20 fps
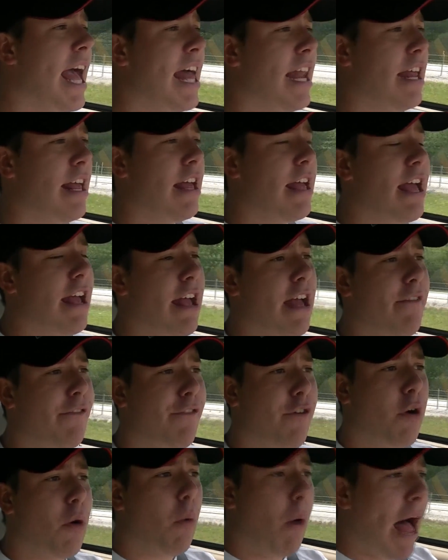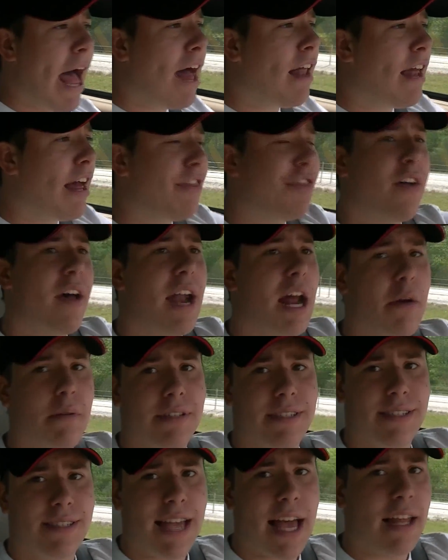And for a while I thought I
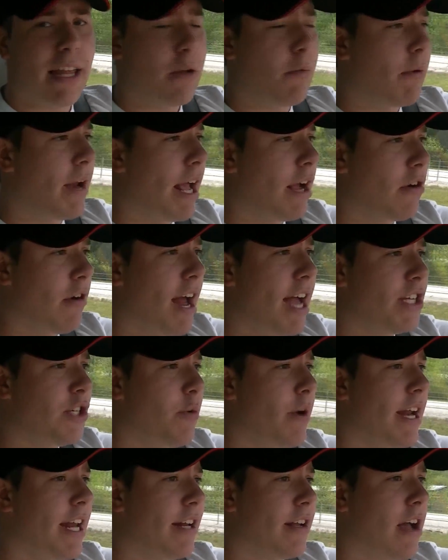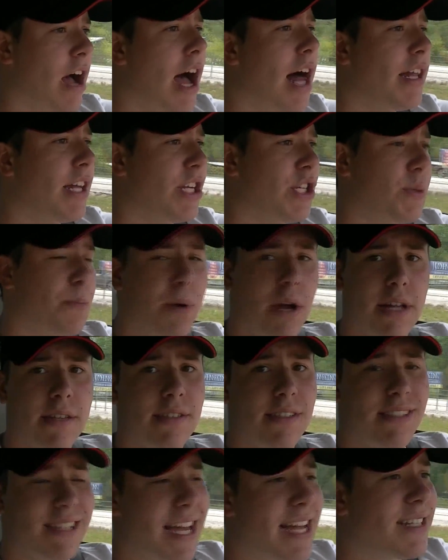would sell it when I graduated college, but
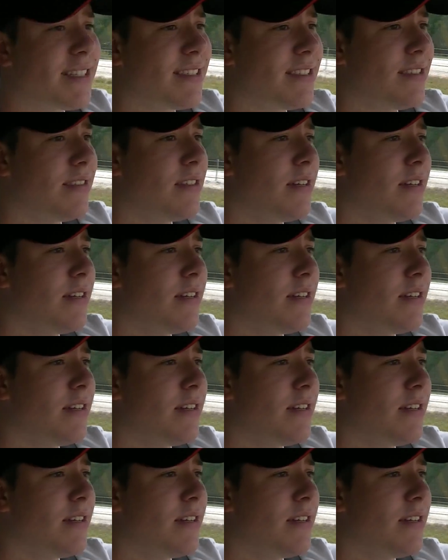since